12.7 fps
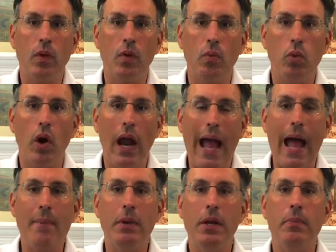we're
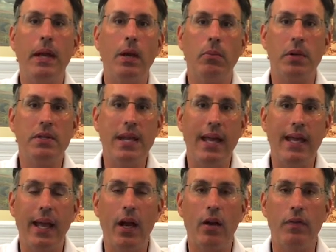happy to be able to
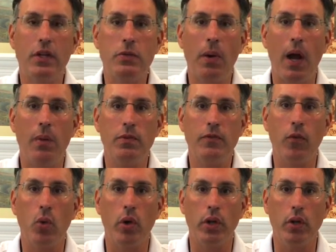take care of these problems
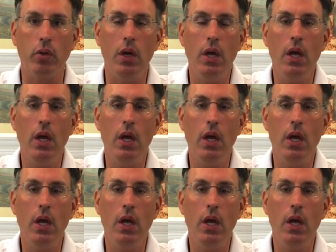for you.